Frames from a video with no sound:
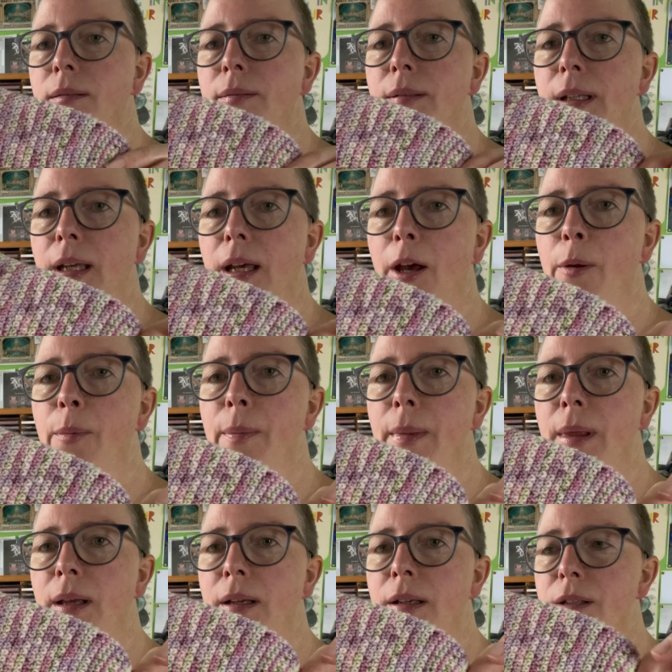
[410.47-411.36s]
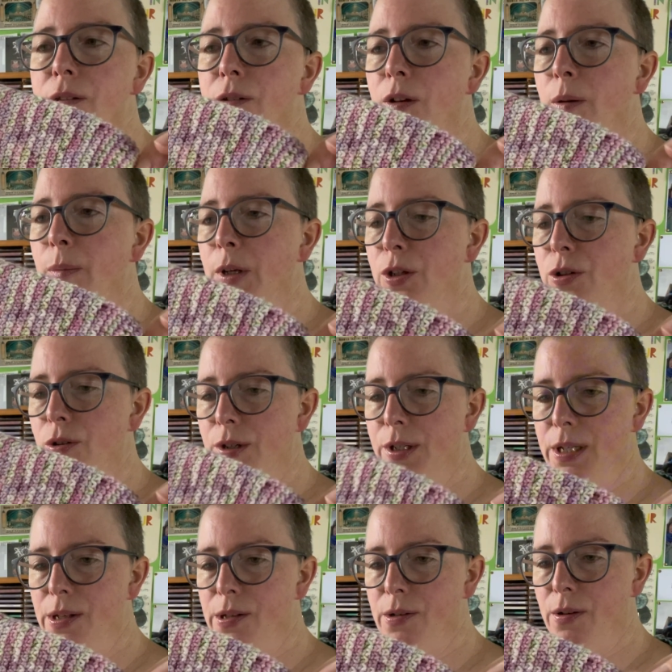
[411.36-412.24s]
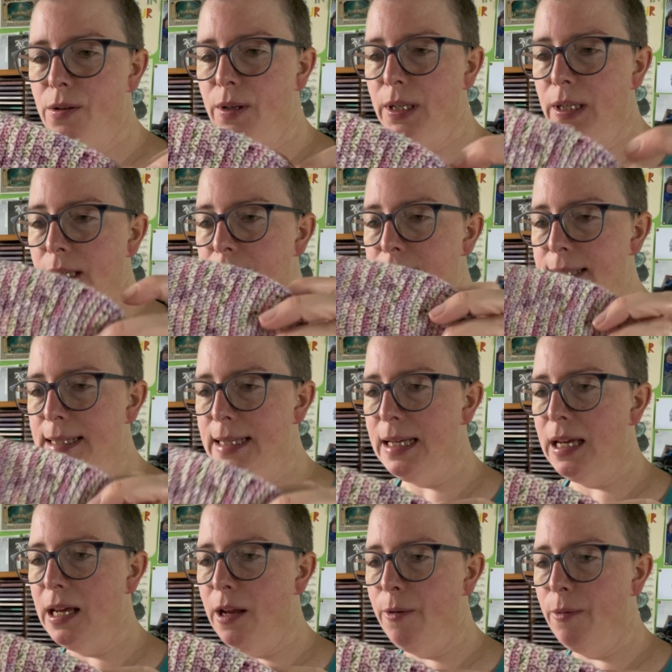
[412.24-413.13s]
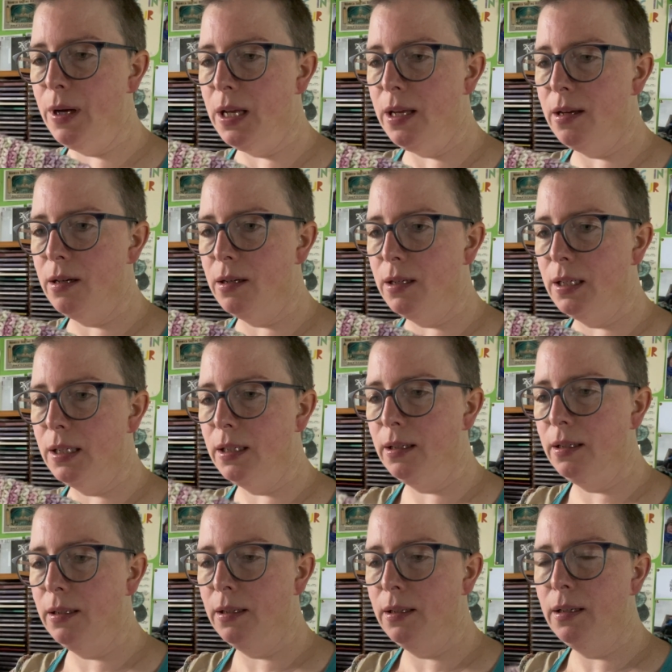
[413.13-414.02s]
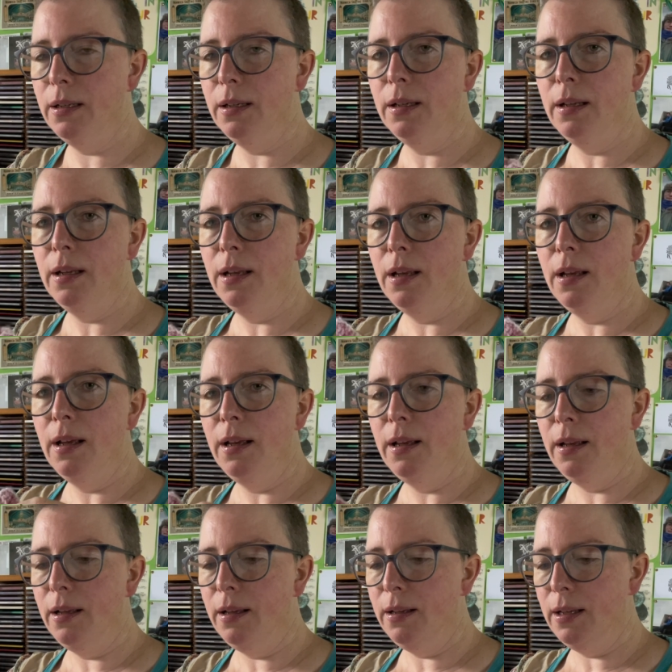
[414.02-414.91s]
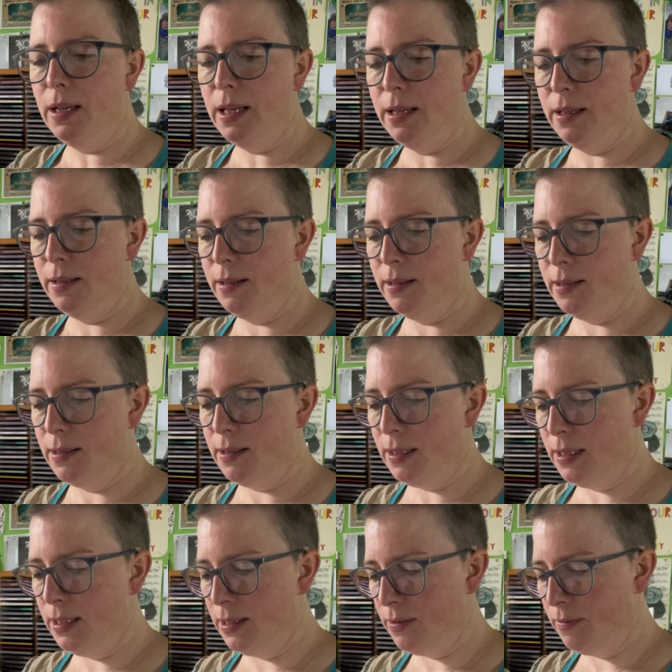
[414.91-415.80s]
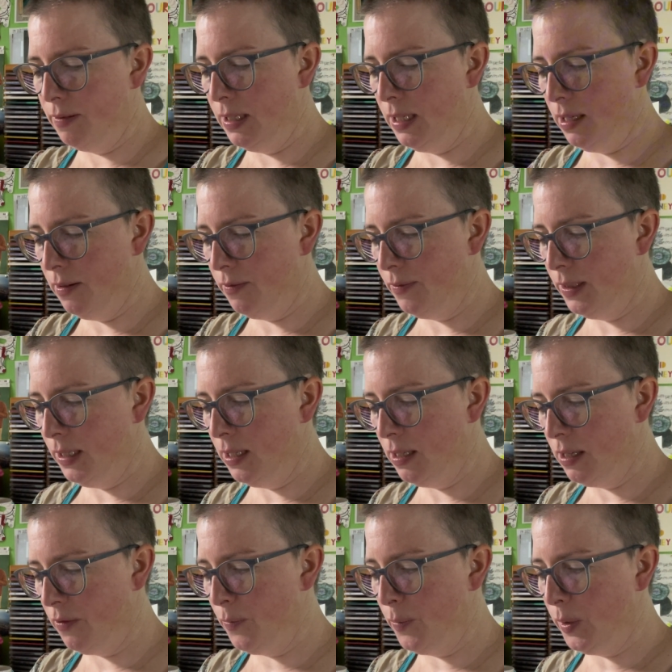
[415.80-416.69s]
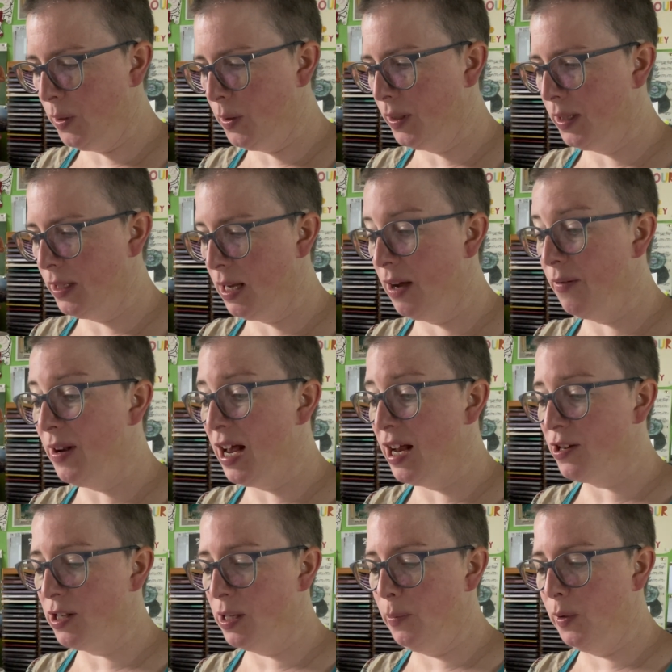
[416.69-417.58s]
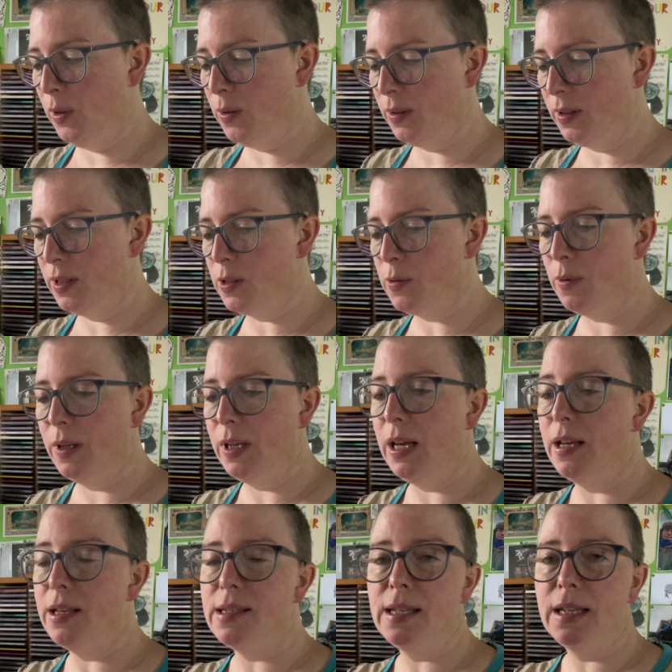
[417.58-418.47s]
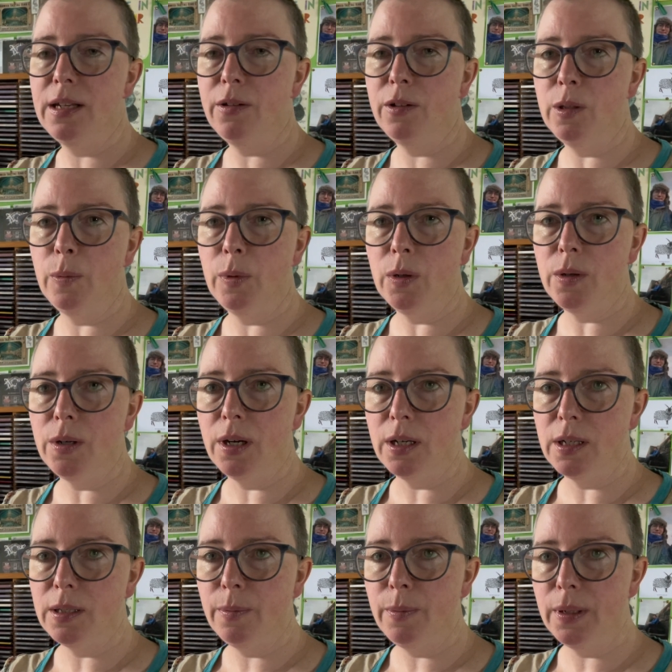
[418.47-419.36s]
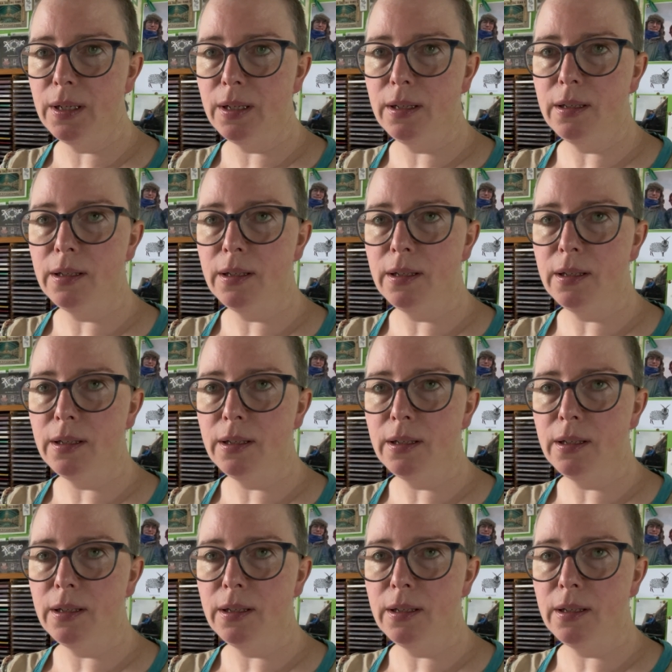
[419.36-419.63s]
yeah, it's going to be a shorty sock. It's DK weight yarn. And it's really lovely. I haven't actually blocked this one yet. It's sitting on the blocker, but it